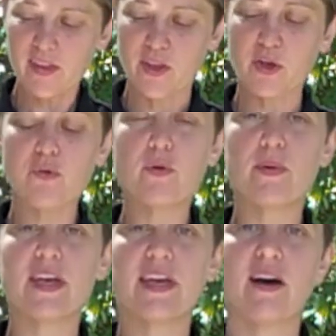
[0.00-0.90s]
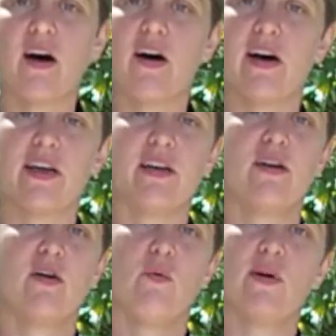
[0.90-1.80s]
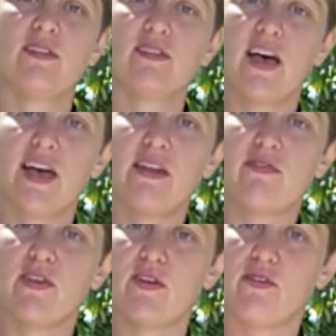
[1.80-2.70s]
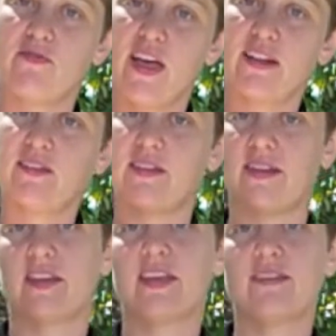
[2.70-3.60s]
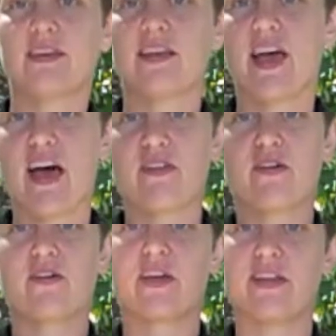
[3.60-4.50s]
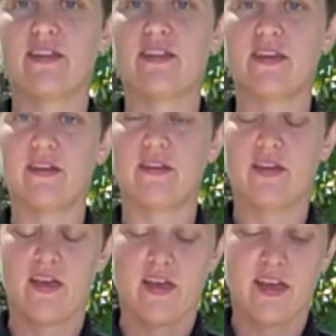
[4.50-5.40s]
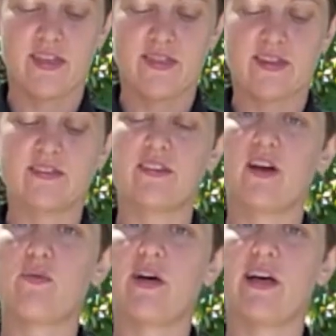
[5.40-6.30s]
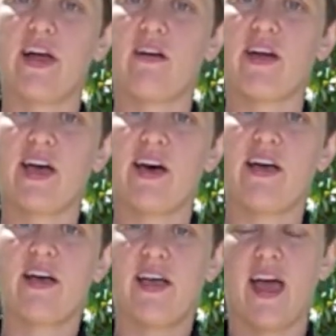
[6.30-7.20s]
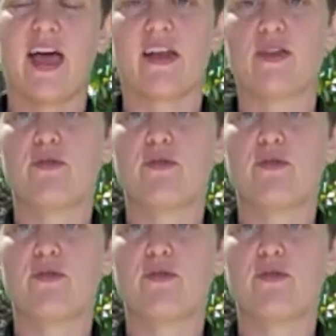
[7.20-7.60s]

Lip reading: You will be on one side of the fence, and the kids can gather in the stairwell area, and you